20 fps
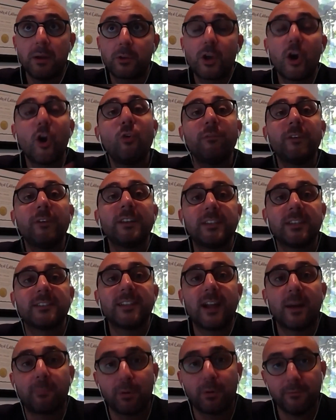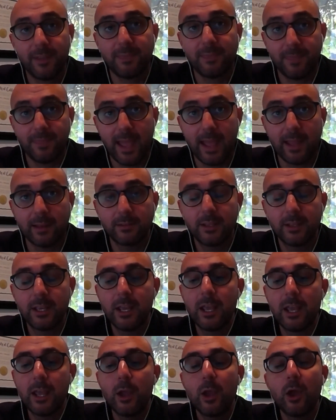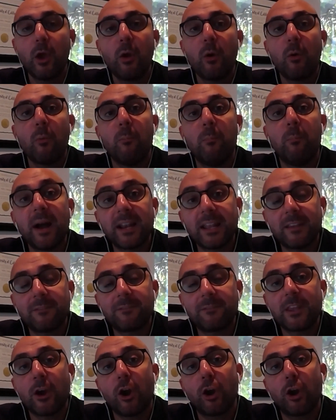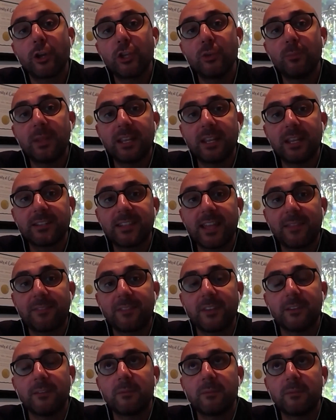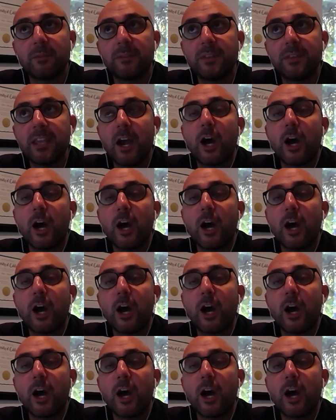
COVID does not prevent that. But if the argument is that the